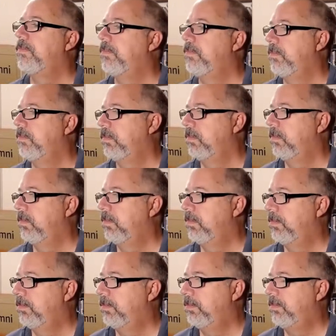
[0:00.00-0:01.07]

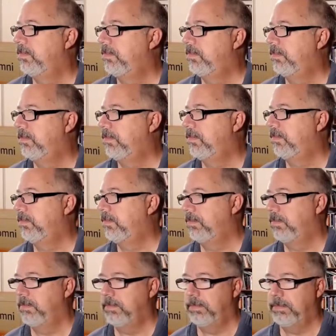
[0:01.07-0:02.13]

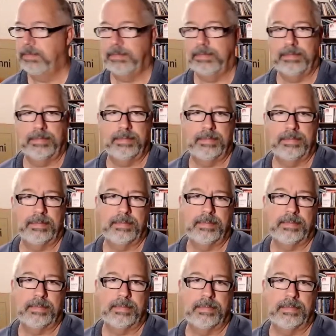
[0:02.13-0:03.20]

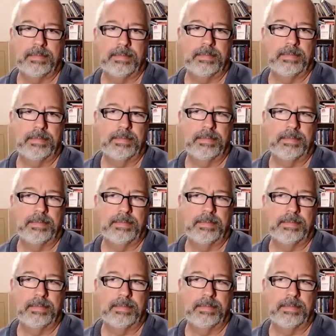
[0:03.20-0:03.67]
No words are spoken by the person on screen.